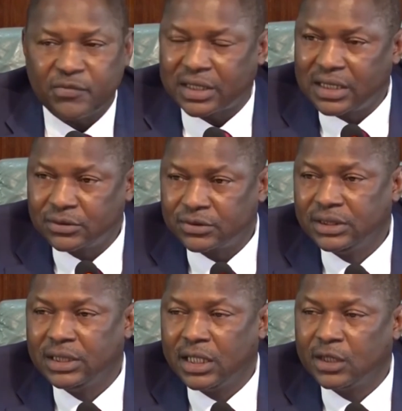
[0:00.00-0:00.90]
and
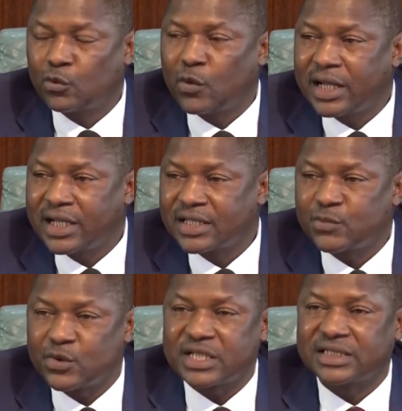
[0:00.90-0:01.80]
focusing on
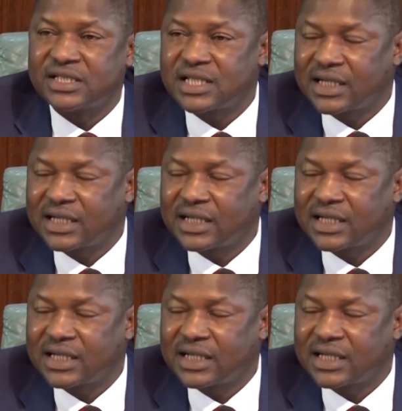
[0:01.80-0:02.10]
propaganda